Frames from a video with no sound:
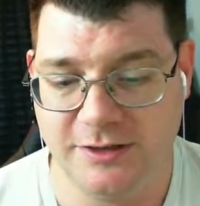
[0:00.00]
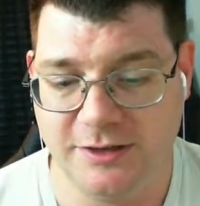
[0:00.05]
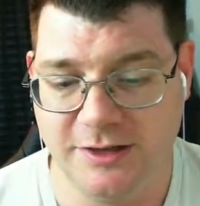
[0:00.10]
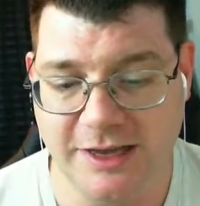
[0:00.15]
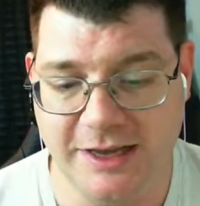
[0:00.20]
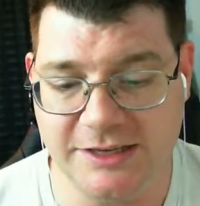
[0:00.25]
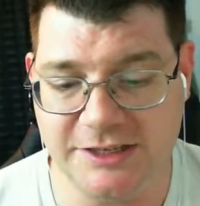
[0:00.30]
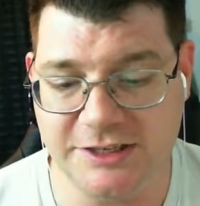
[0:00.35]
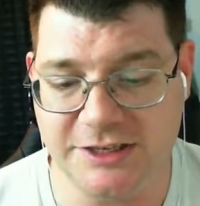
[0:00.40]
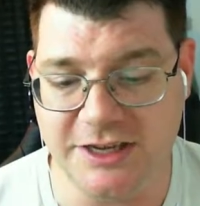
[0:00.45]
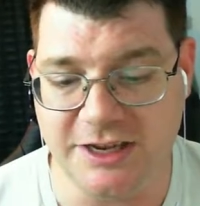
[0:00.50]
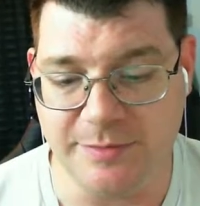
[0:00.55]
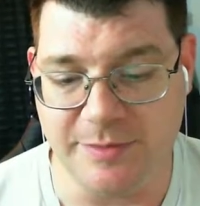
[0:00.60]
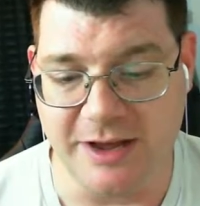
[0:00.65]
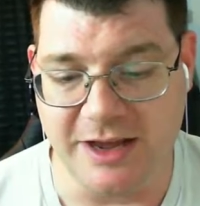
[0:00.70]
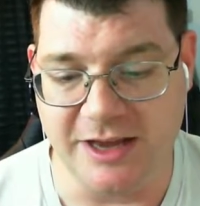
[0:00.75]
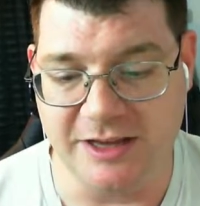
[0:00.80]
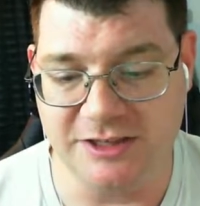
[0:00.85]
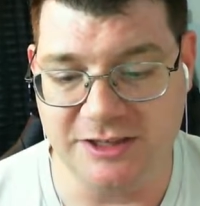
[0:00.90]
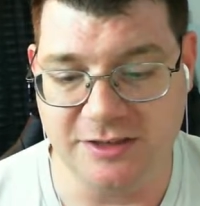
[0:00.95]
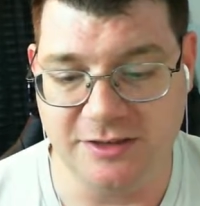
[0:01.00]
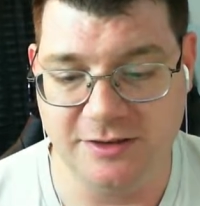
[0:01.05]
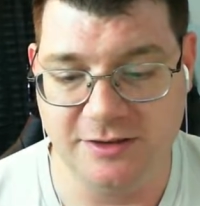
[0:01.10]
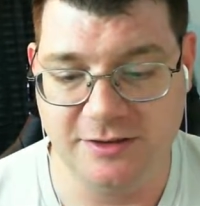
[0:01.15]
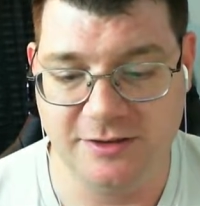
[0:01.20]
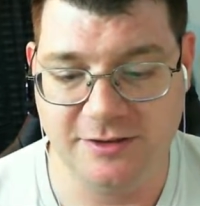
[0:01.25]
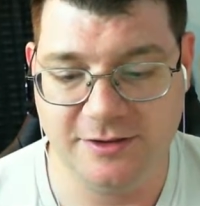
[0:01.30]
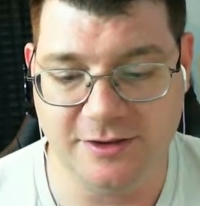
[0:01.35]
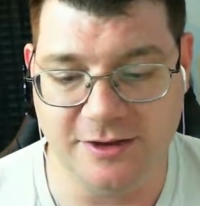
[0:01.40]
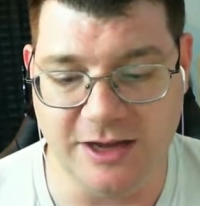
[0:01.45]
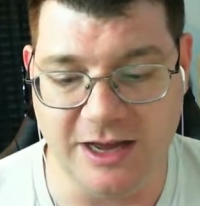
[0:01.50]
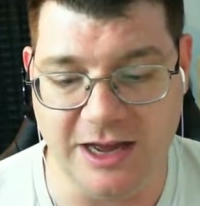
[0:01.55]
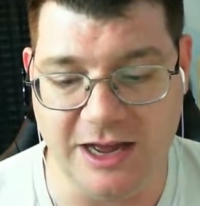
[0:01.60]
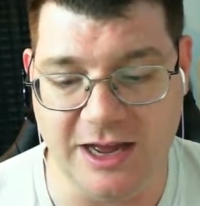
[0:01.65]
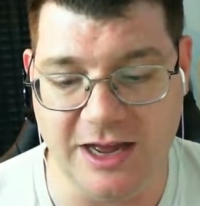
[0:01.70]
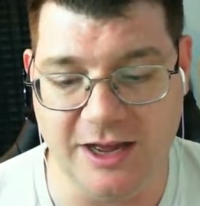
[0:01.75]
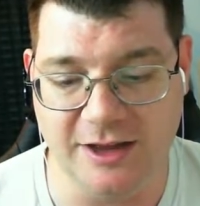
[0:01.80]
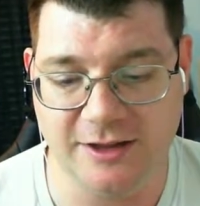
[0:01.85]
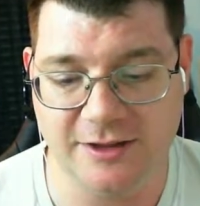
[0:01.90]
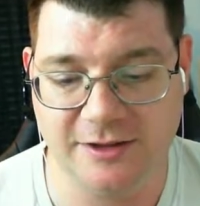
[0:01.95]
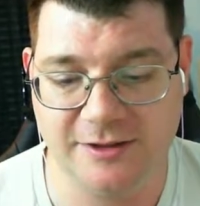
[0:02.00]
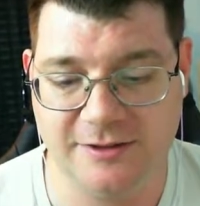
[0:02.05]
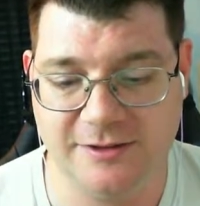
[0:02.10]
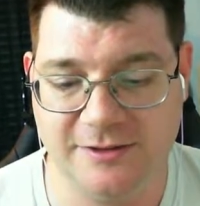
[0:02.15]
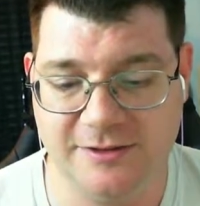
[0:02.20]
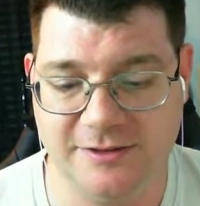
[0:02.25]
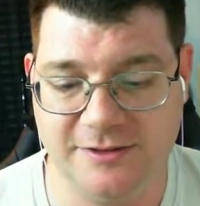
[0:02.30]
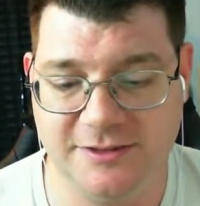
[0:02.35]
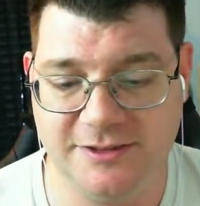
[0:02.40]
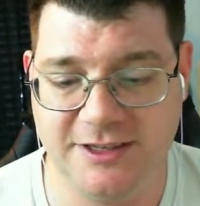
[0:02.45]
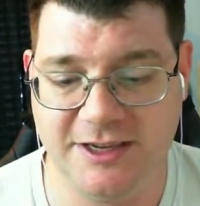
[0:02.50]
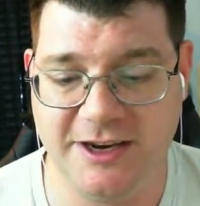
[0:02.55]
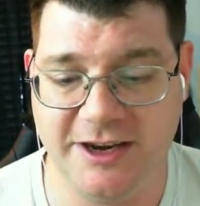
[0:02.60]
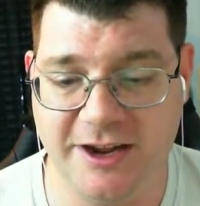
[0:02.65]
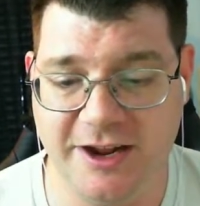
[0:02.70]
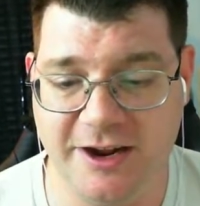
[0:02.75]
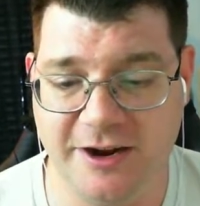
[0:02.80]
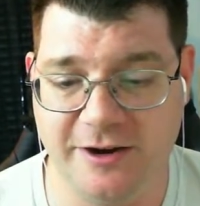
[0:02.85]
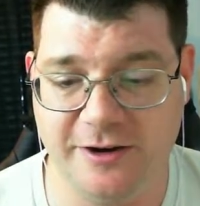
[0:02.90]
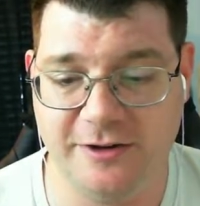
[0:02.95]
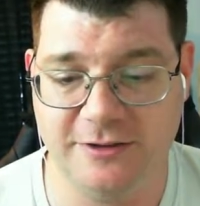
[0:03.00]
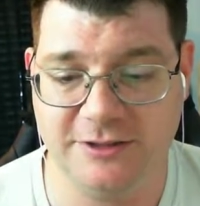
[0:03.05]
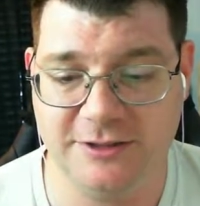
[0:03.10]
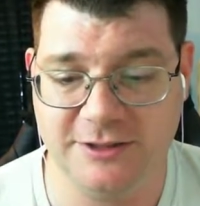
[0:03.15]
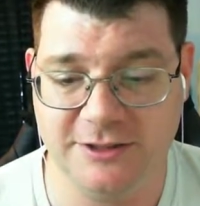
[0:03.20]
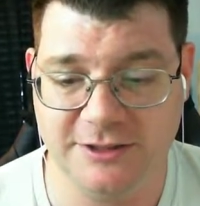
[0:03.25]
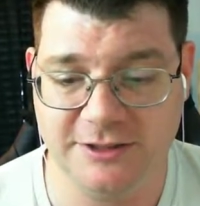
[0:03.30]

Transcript: As you can imagine, uh, sitting here,